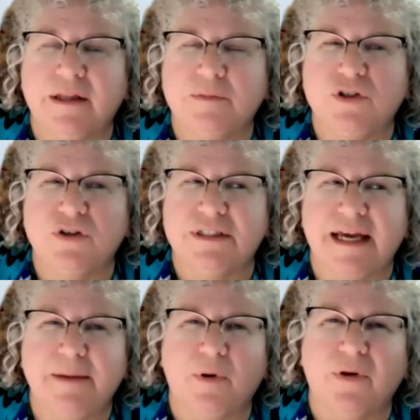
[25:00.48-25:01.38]
them to the
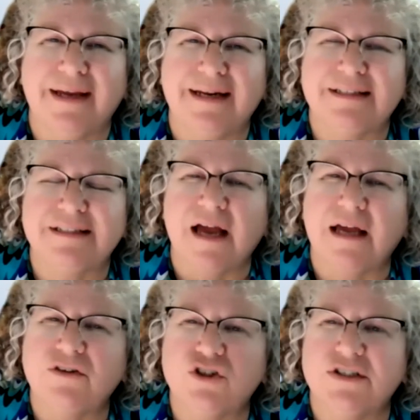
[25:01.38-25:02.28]
table. And it's
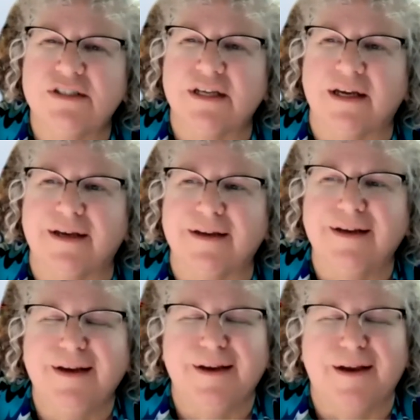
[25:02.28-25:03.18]
not just, I
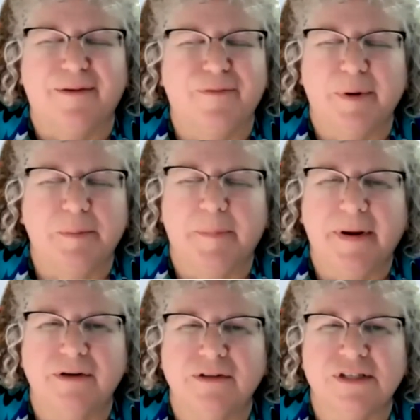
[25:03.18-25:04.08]
remember
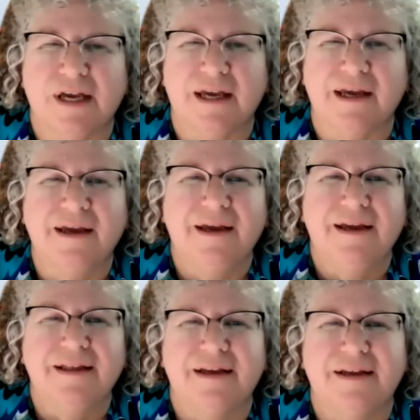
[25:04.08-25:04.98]
parents saying,
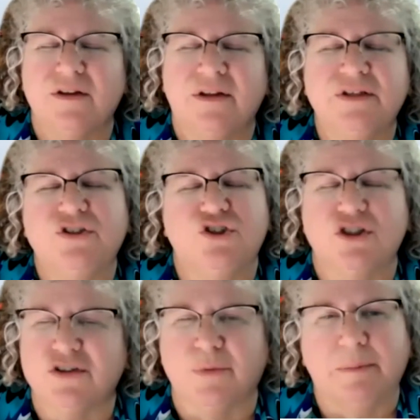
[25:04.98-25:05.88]
this is
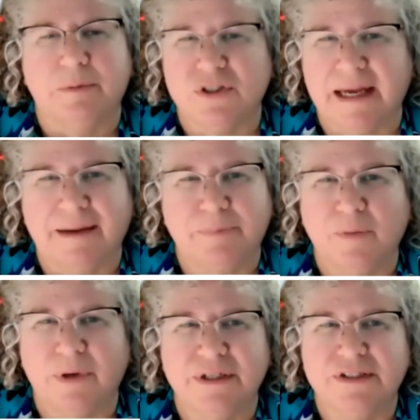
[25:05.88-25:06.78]
just a rubber stamp. You
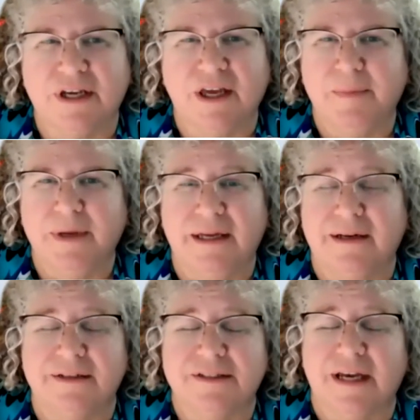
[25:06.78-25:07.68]
want us to come in.
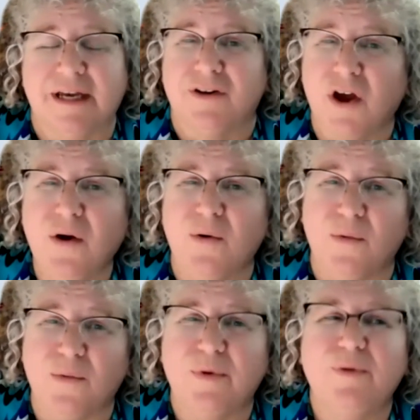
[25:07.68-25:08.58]
And it's like,
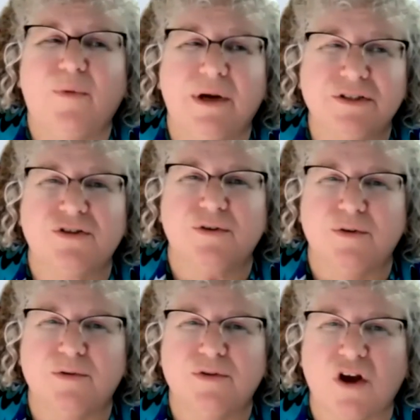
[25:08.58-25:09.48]
no, we want
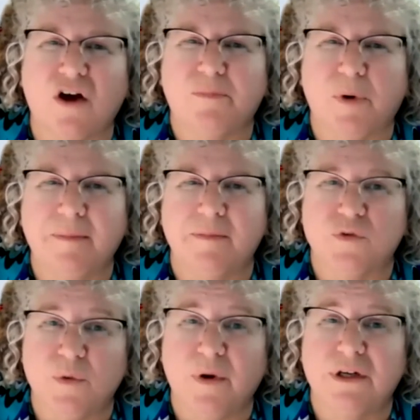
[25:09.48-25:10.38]
to solve problems.
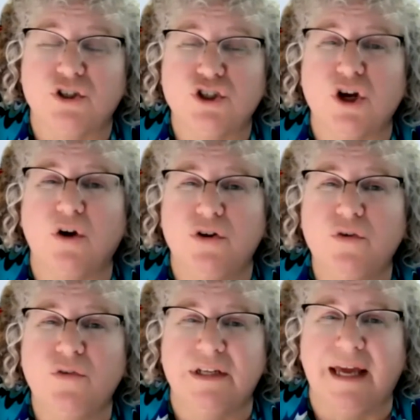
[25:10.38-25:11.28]
We want to show
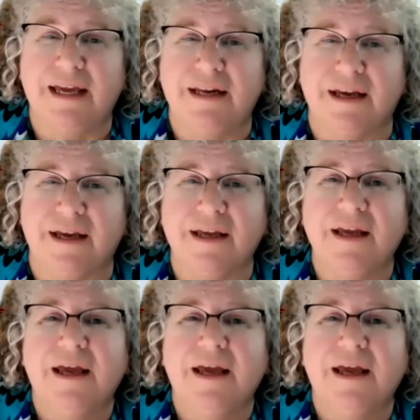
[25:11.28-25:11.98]
you the data